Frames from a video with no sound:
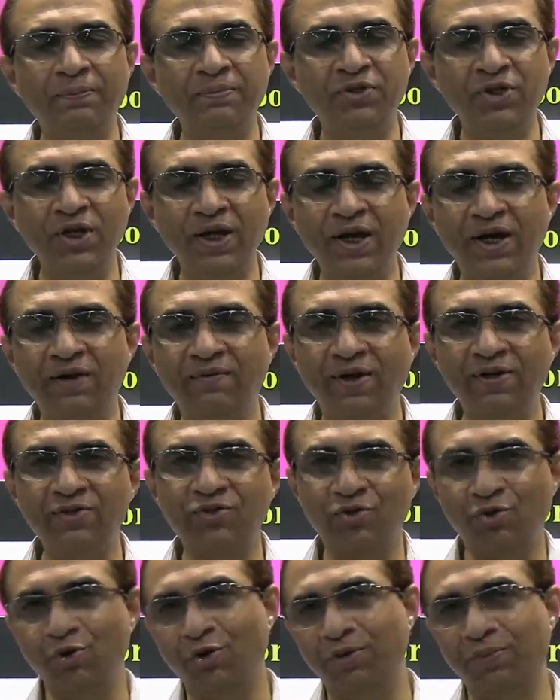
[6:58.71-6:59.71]
JEE Advanced
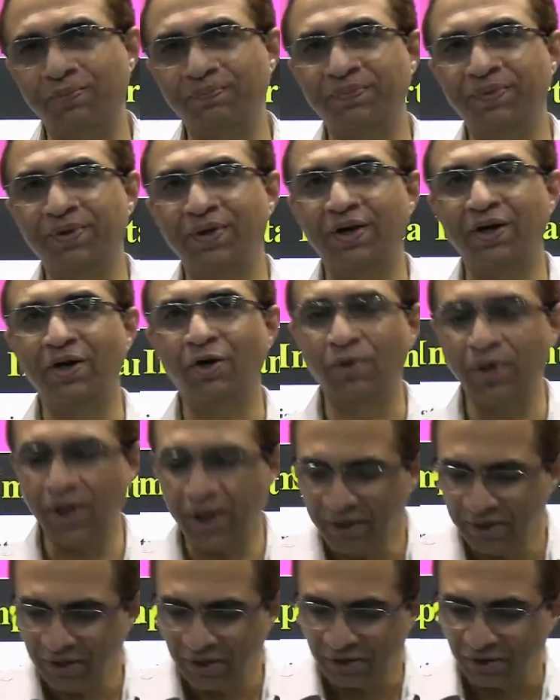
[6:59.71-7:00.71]
score.
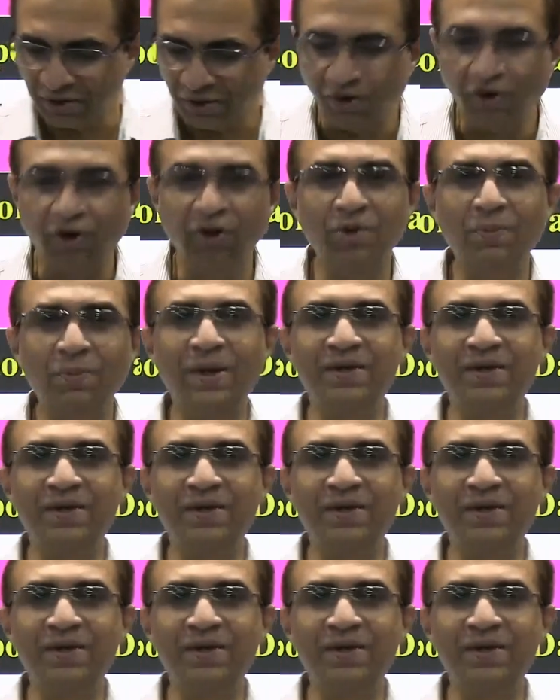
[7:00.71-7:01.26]
Okay. All the